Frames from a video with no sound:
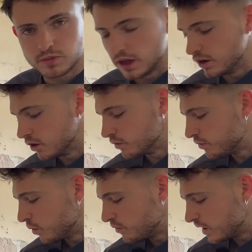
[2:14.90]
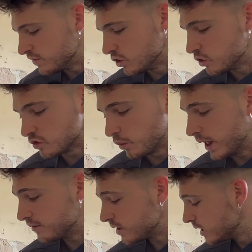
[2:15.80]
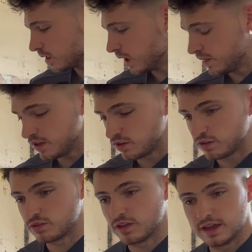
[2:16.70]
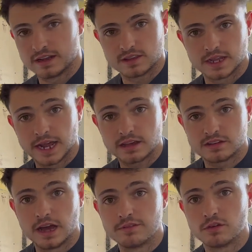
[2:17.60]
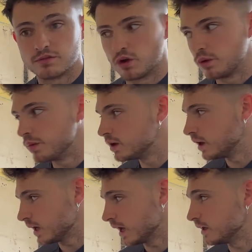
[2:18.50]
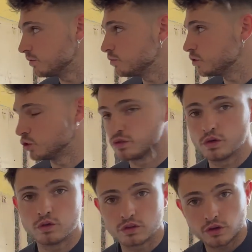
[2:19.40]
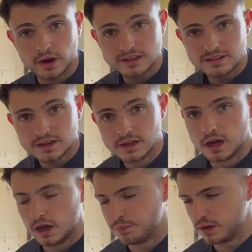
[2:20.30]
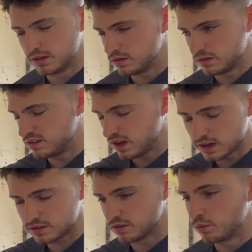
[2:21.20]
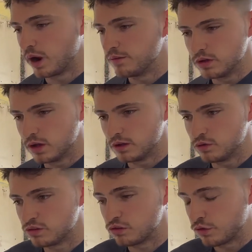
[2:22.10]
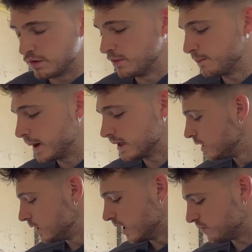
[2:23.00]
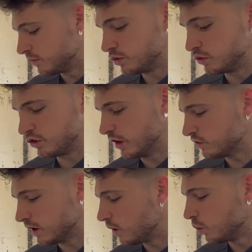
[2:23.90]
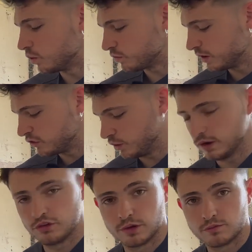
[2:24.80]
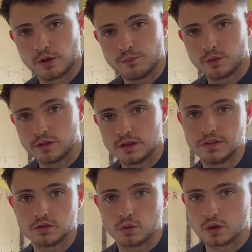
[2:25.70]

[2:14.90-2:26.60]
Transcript: I don't know, 4 or 5 years or whatever, and this is taking it to the next level. From like, I used to use a grinder, but the dust and whatever, it used to drive me mad. Yeah, if I'm doing chasing, I'll always make sure I try and rent one of these or